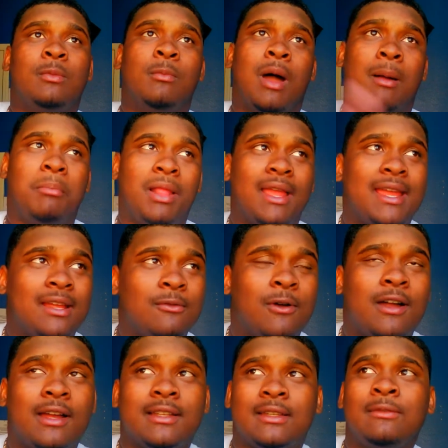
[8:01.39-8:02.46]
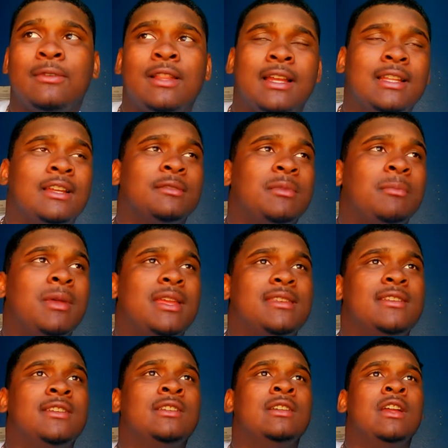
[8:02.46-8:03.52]
My playing-wise, I feel like that was my
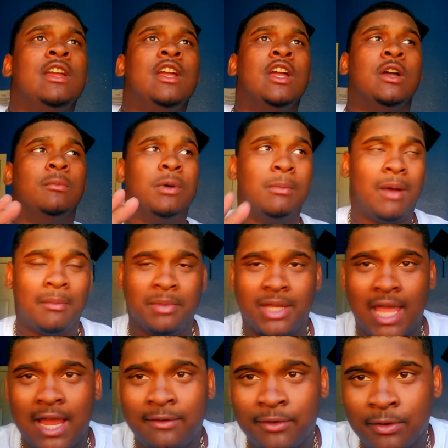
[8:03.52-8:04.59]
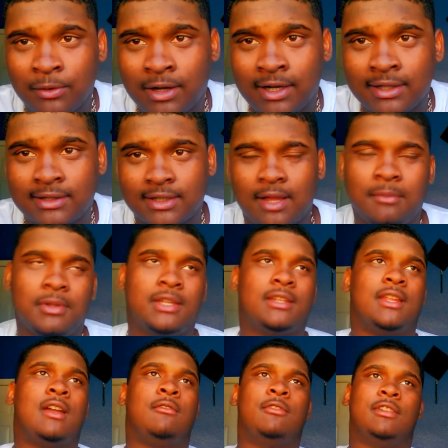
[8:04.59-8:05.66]
best year. But my behavior-wise, I
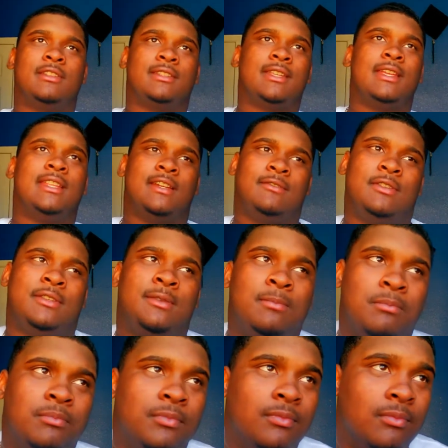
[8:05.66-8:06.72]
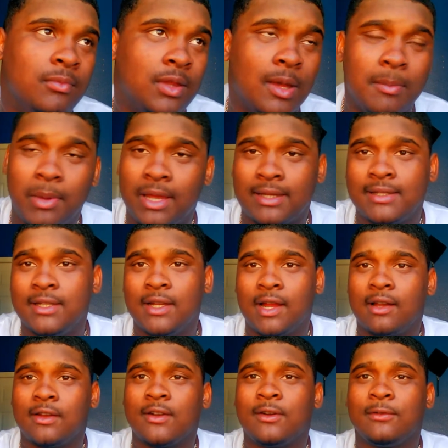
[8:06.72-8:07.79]
mean, I wouldn't say that was the best year
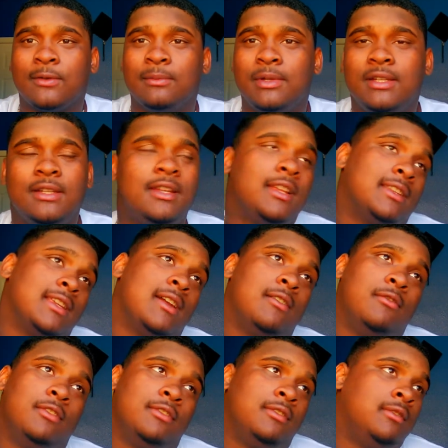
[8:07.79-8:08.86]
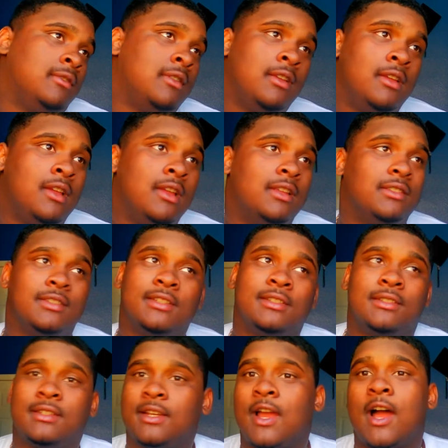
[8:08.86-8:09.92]
at all for me because I was
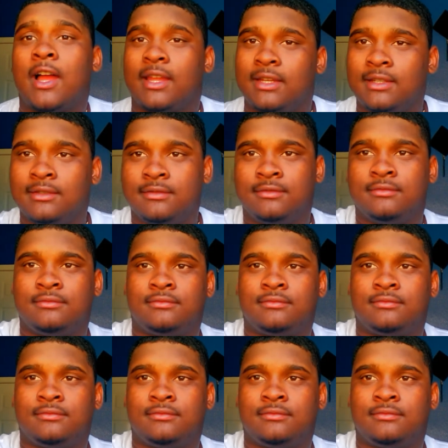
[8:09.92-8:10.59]
just cocky.